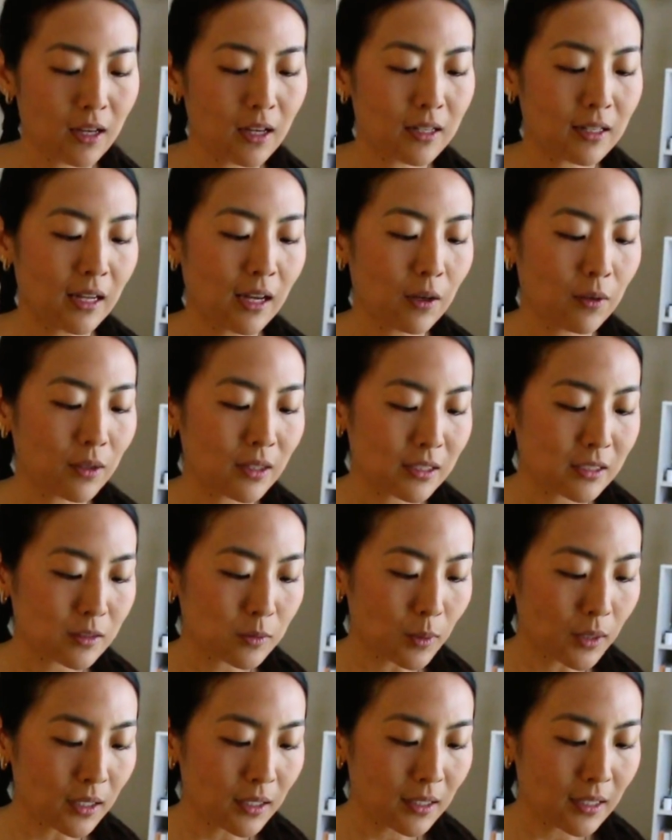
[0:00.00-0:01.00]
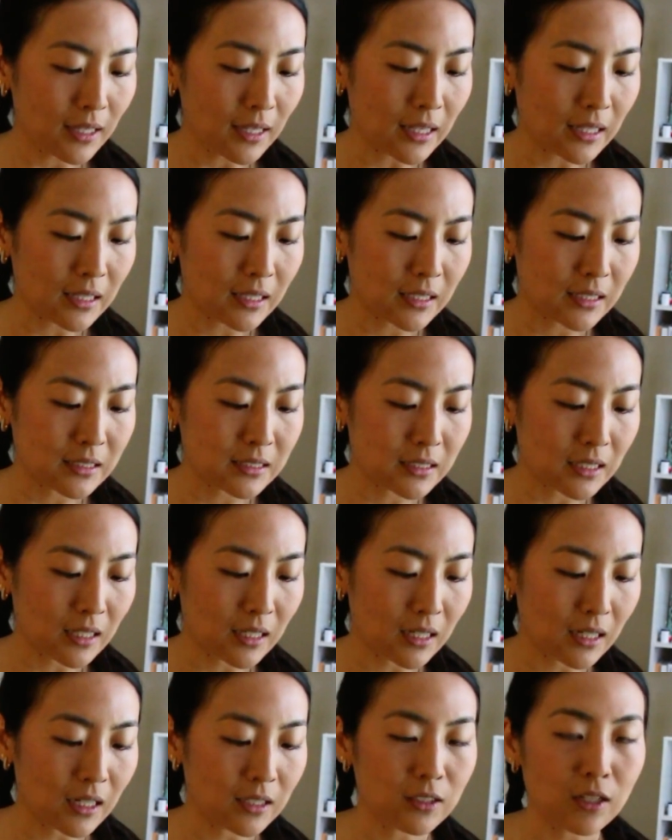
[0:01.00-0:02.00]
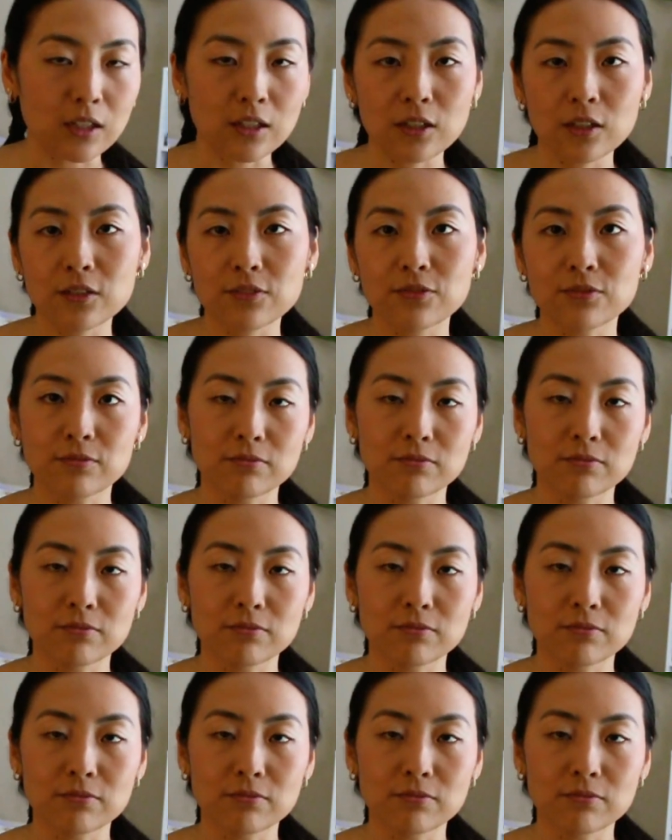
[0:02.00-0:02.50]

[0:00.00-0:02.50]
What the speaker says: Now this one is another